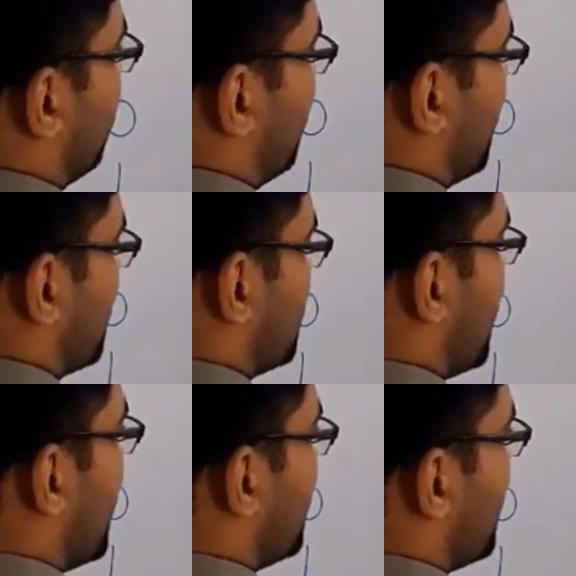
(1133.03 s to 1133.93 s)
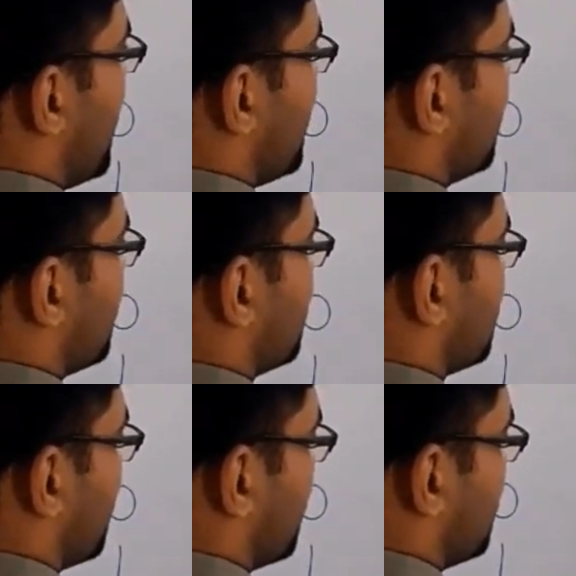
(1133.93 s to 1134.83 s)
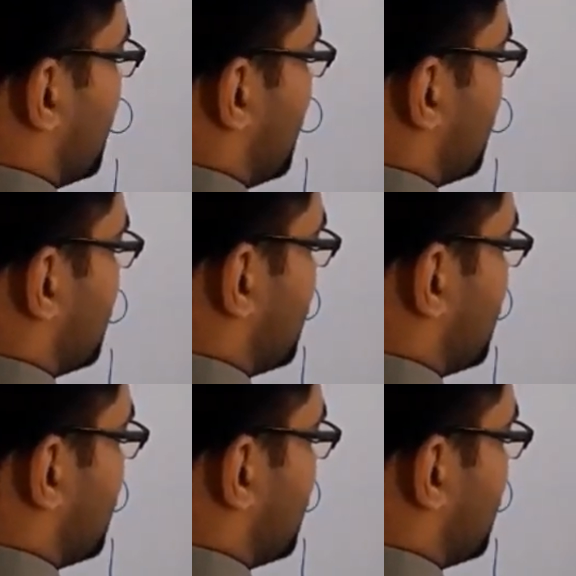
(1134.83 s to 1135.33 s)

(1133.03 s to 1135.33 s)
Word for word: the first AND gate. This is, let's say, the